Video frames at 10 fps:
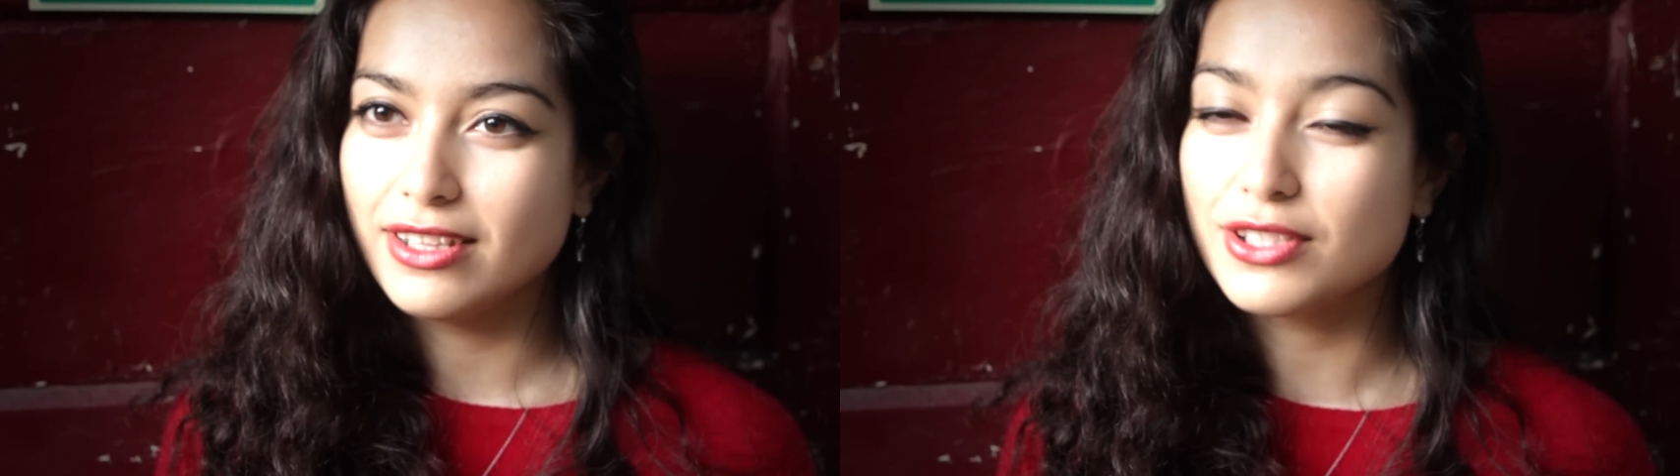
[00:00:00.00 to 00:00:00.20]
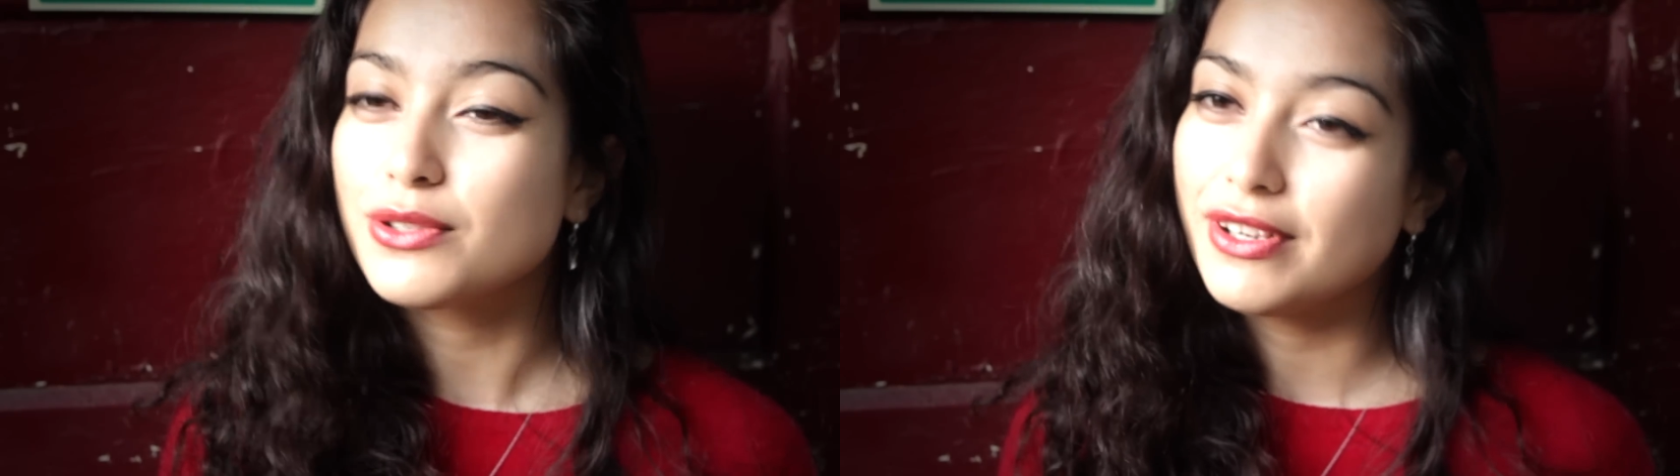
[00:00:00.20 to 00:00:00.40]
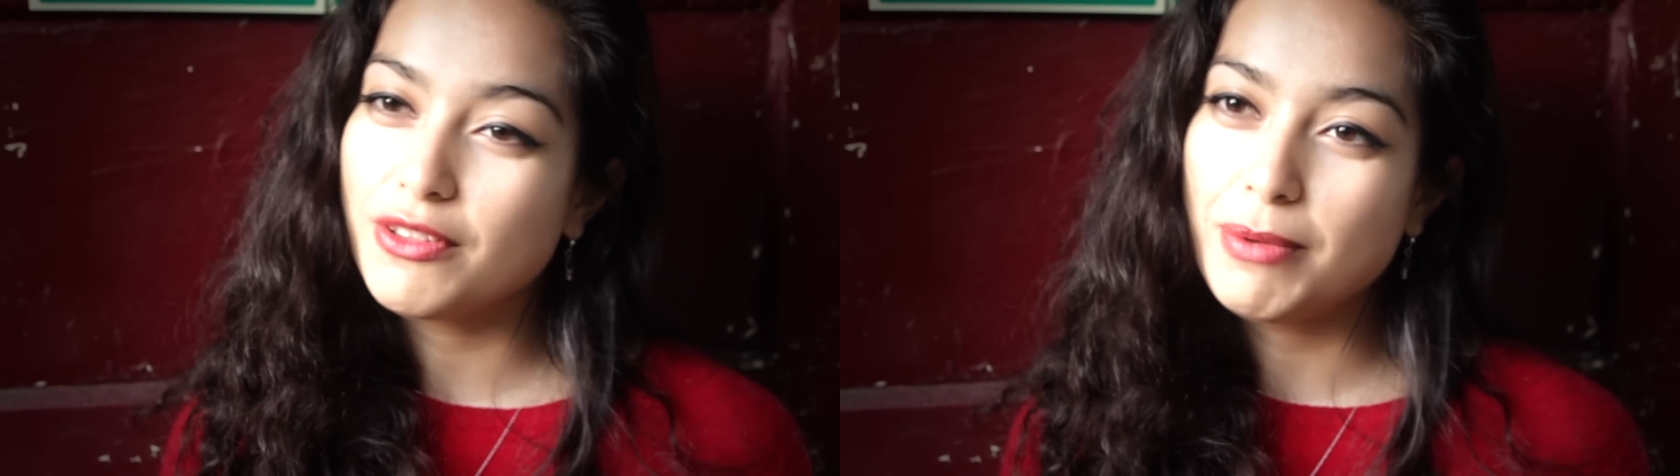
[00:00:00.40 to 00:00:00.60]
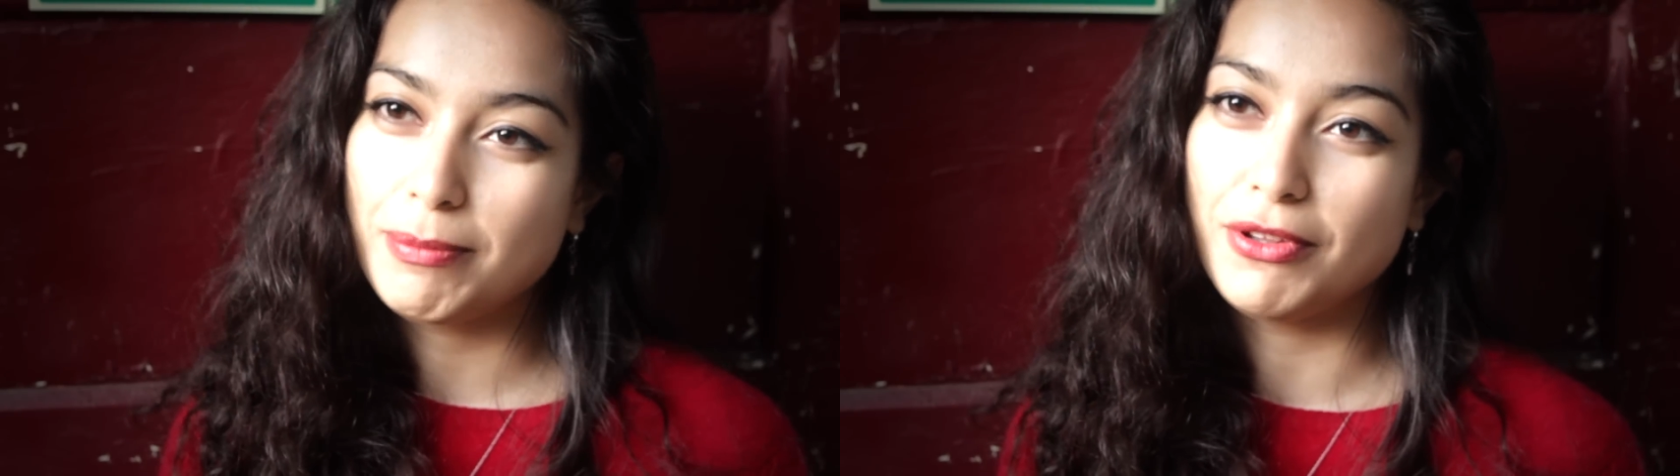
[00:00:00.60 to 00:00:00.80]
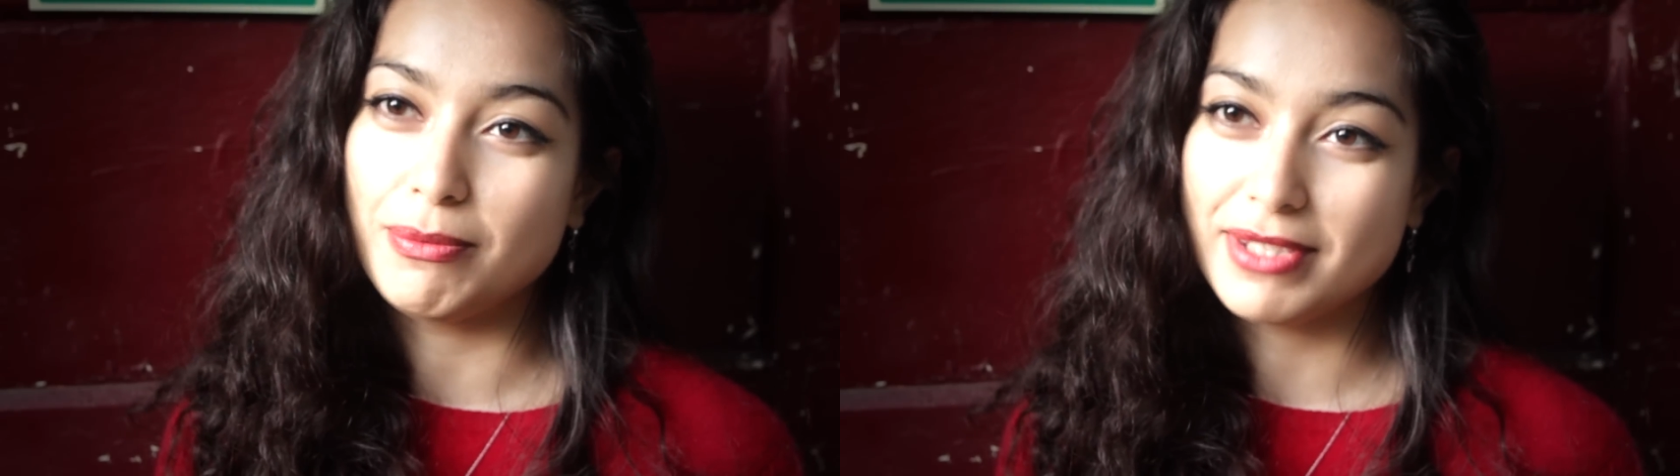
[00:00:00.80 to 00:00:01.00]
the story of the
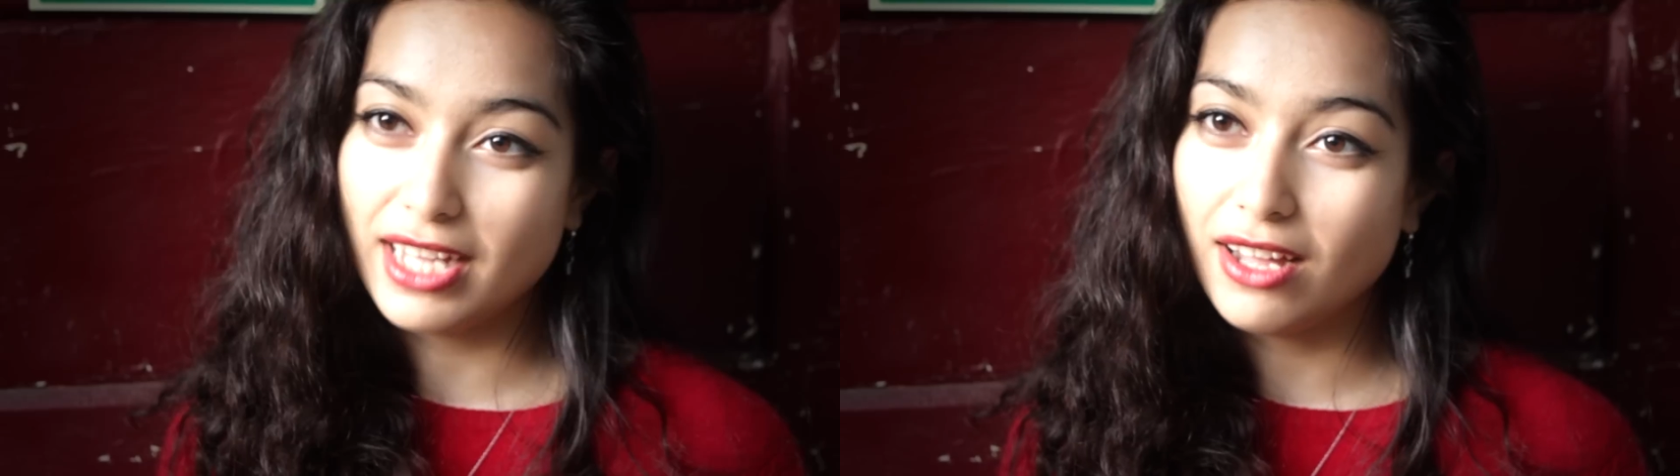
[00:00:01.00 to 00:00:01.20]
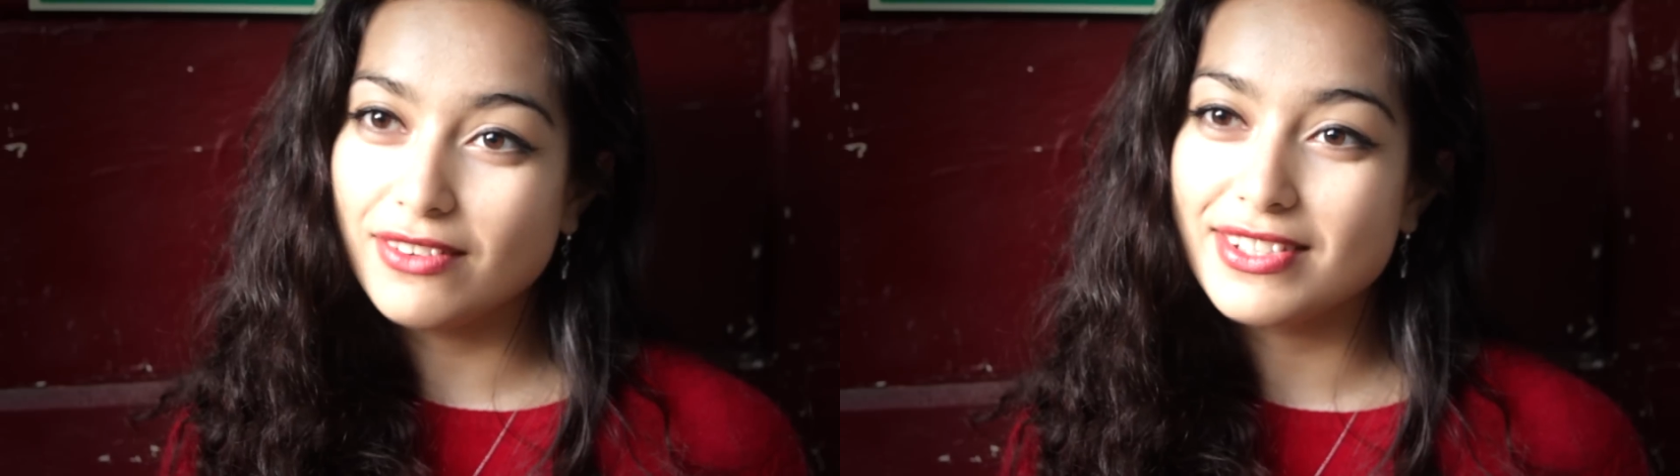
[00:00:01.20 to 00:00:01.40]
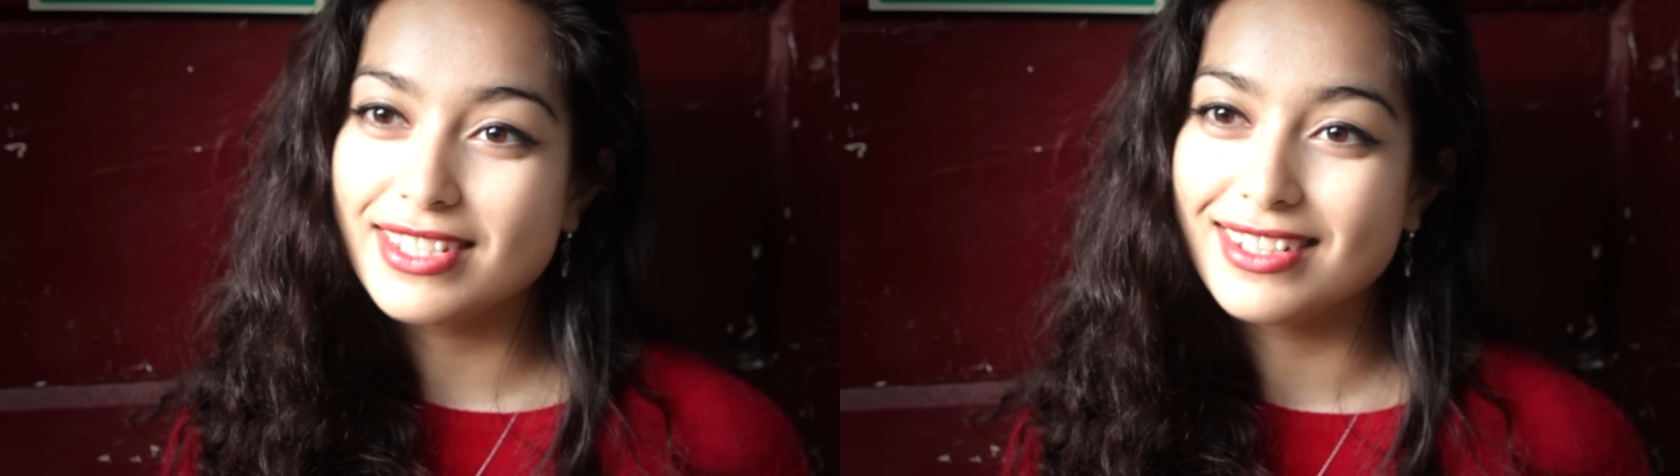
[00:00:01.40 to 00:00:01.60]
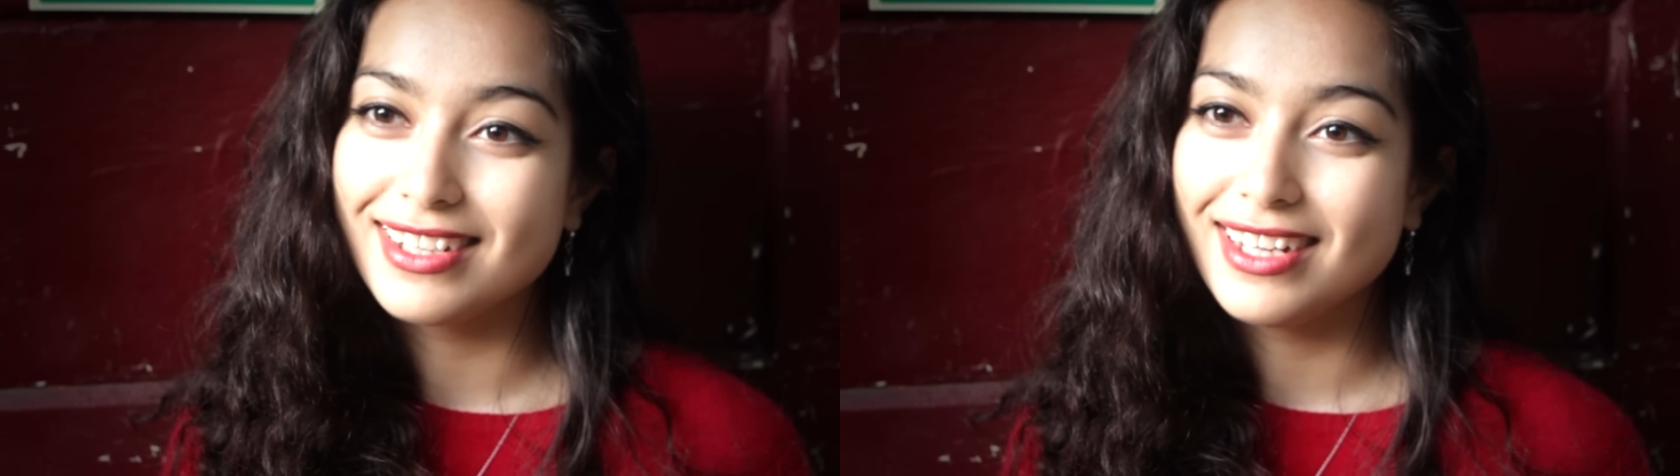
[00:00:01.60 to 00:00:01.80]
people themselves.